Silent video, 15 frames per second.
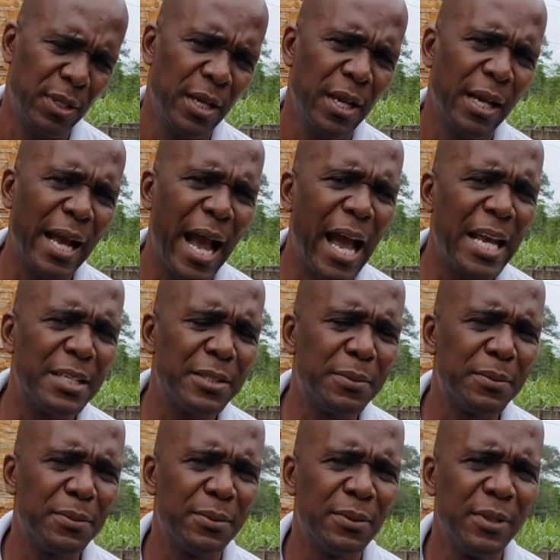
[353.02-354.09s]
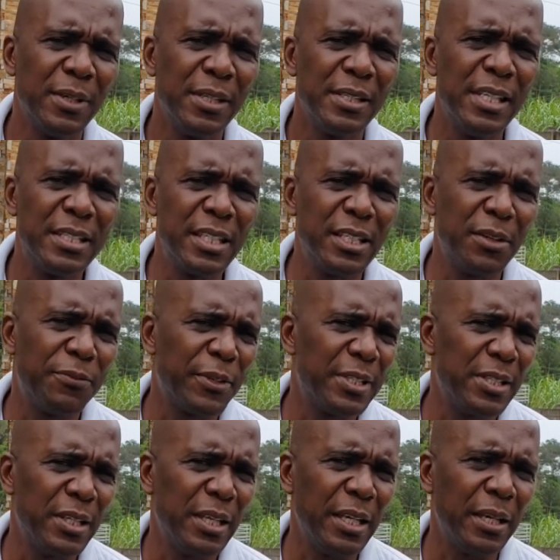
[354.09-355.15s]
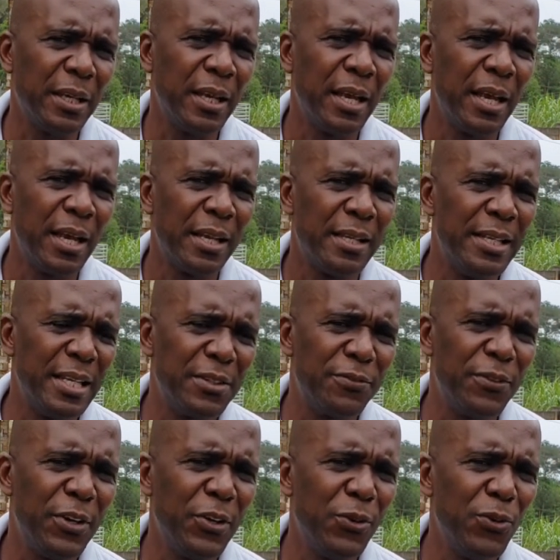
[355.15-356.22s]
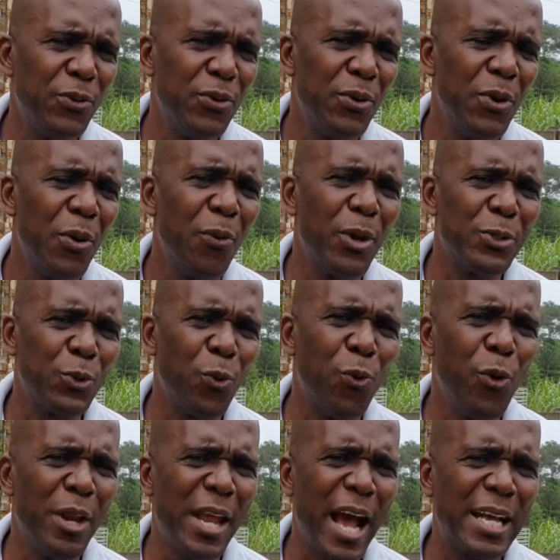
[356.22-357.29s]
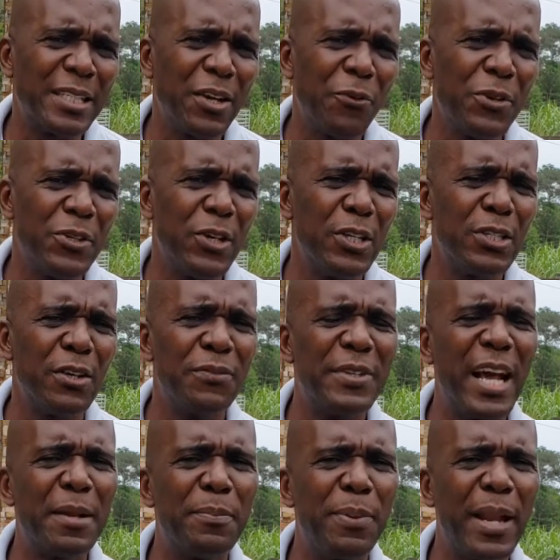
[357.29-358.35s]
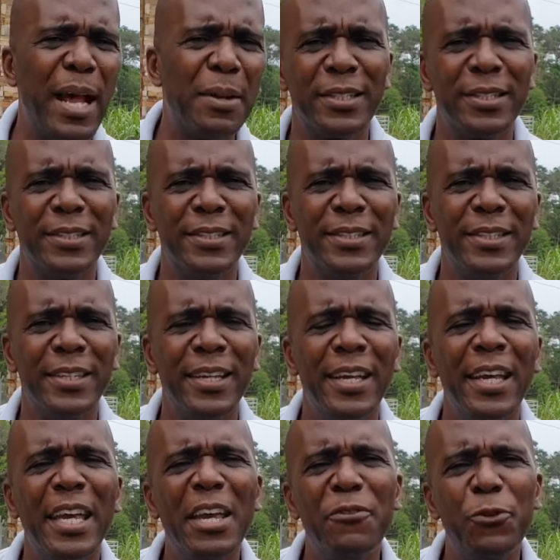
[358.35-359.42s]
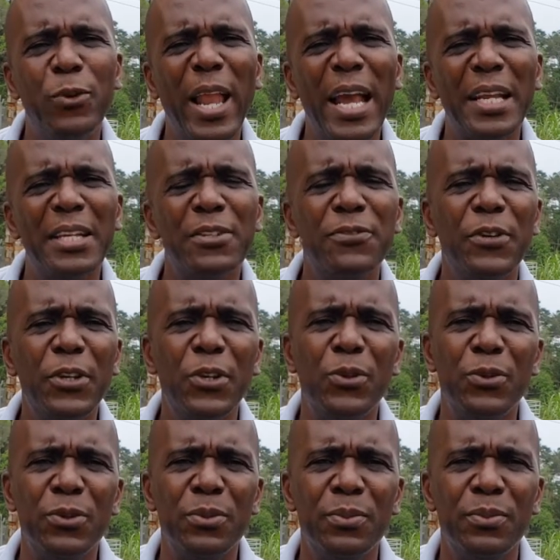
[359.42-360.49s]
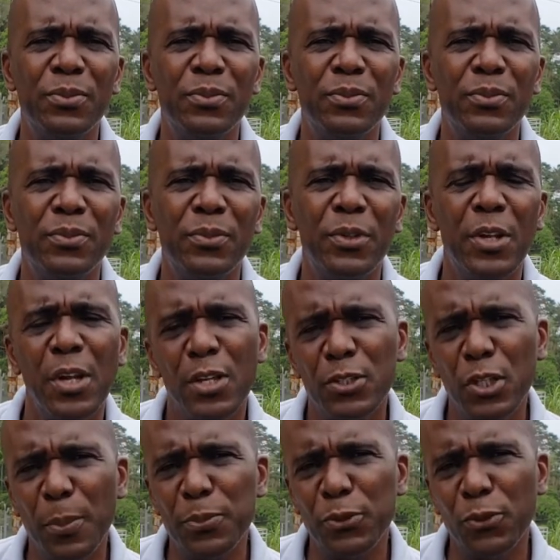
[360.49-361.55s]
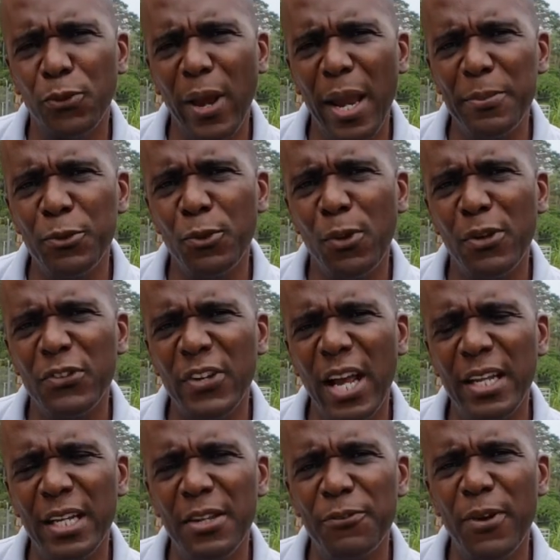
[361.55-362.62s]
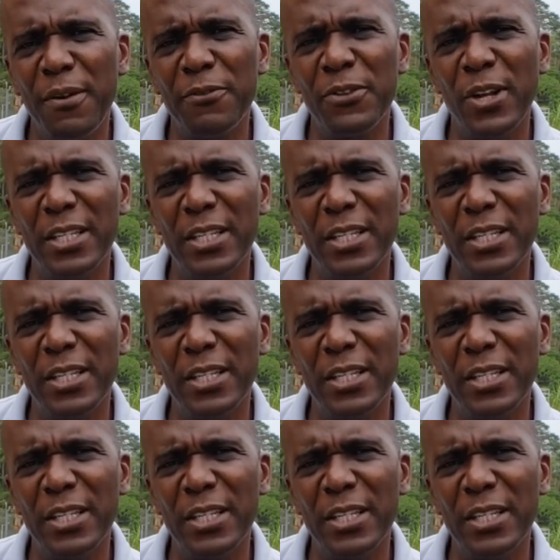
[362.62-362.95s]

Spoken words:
Guys, this is it for today. This video was only as a result of that plan. If you like this video, subscribe to our channel if you have not